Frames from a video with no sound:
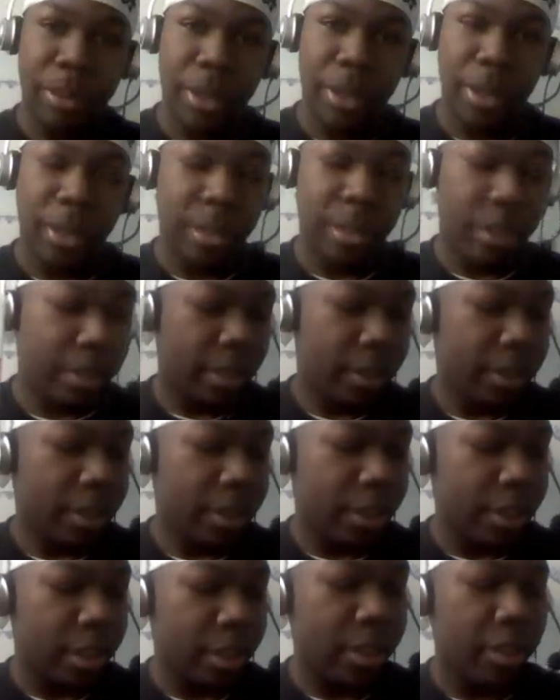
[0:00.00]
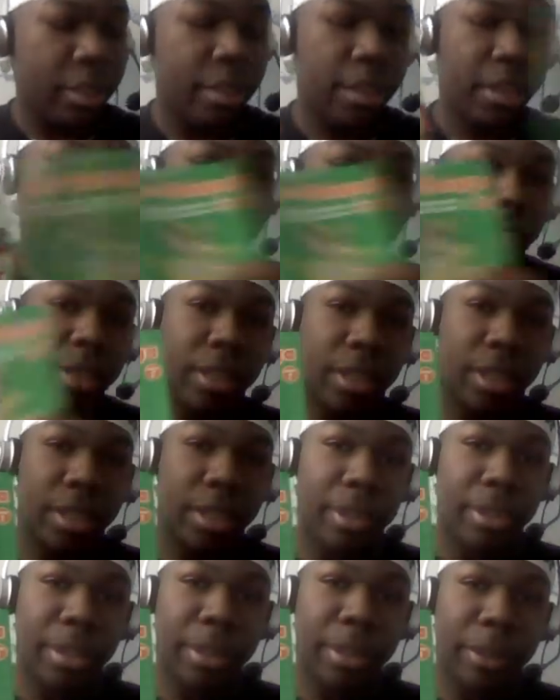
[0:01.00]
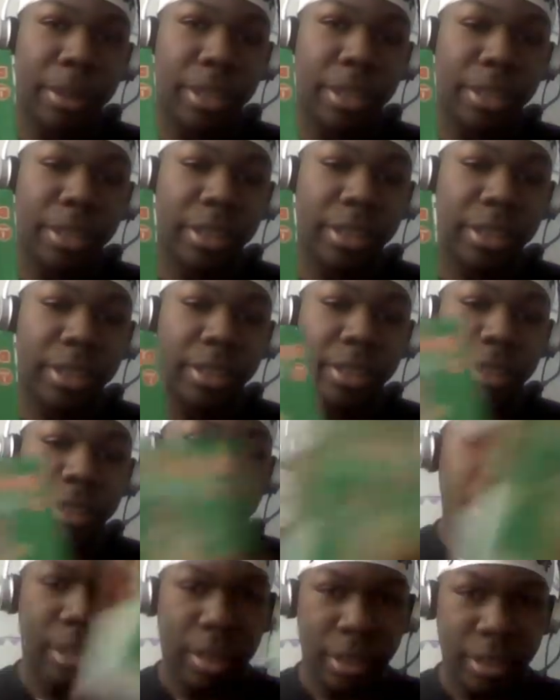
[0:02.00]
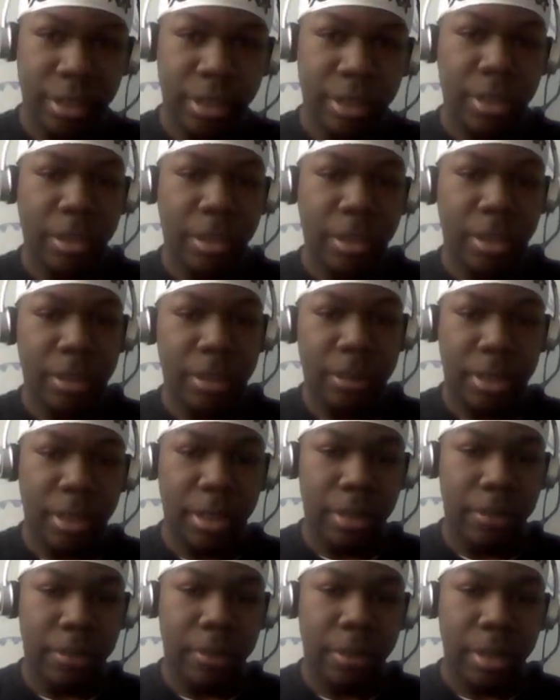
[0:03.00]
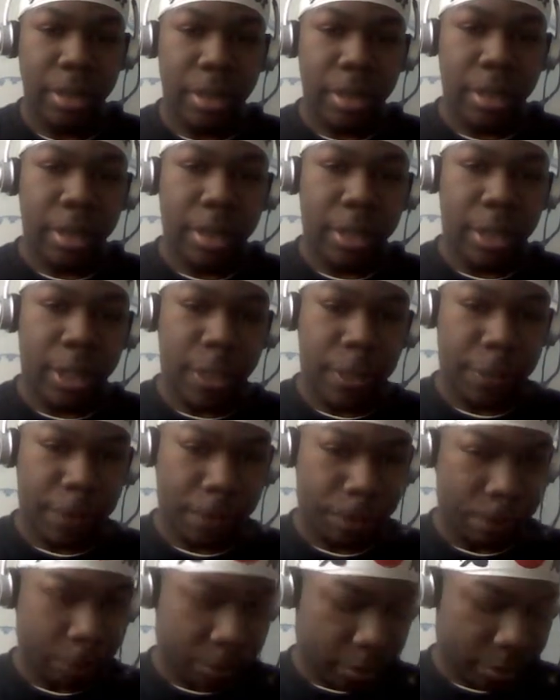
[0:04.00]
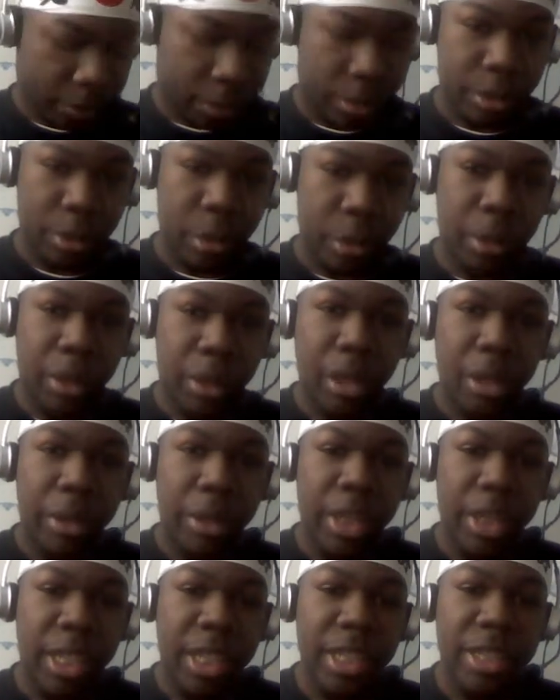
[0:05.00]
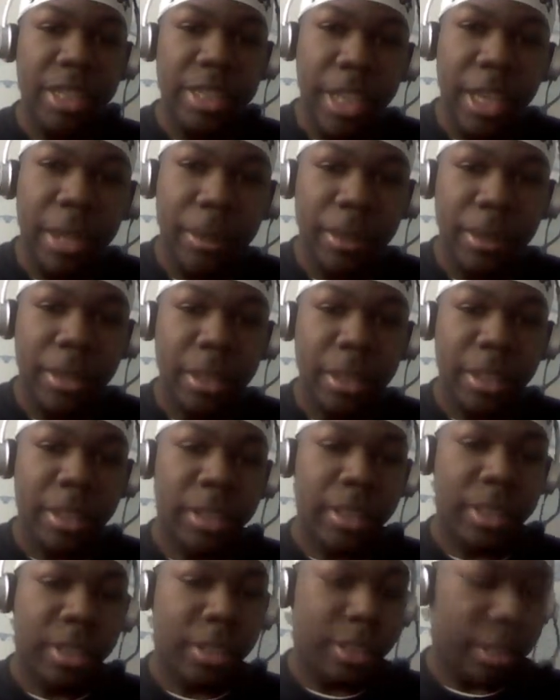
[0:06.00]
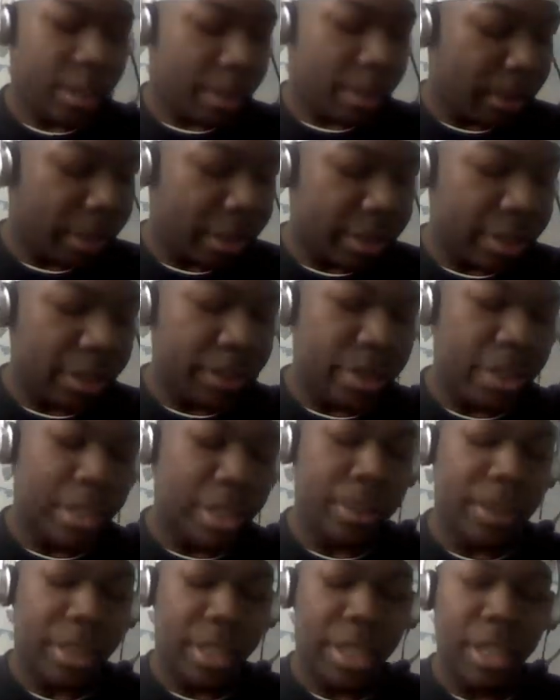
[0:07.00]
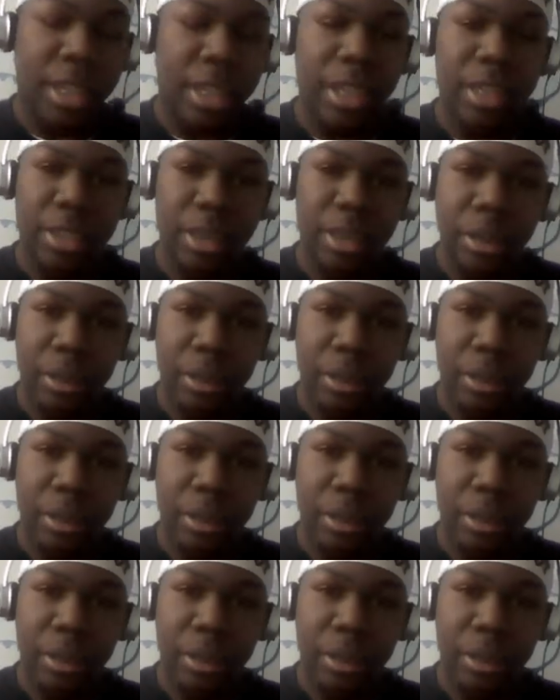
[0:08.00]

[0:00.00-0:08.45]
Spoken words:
Made Easy and Kanji de Manga. Easy, awesome stuff. Now, you want to go in depth, especially when it comes to kanji.